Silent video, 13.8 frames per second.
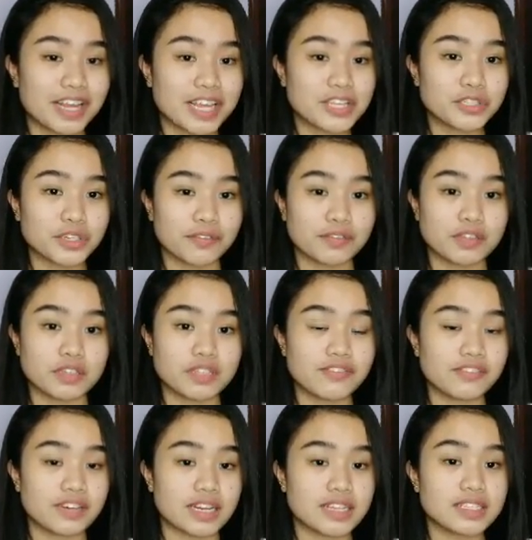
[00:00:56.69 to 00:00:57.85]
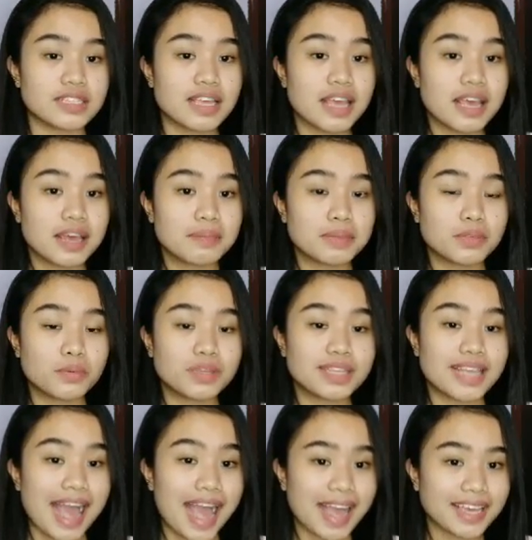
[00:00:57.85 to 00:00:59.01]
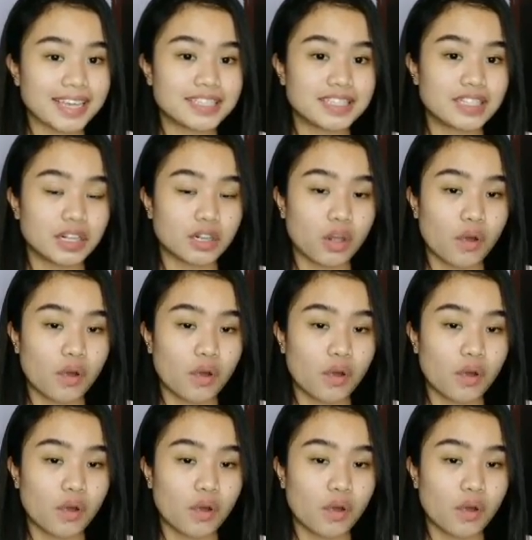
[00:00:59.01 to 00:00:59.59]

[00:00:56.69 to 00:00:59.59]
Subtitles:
range of the difference between the highest and the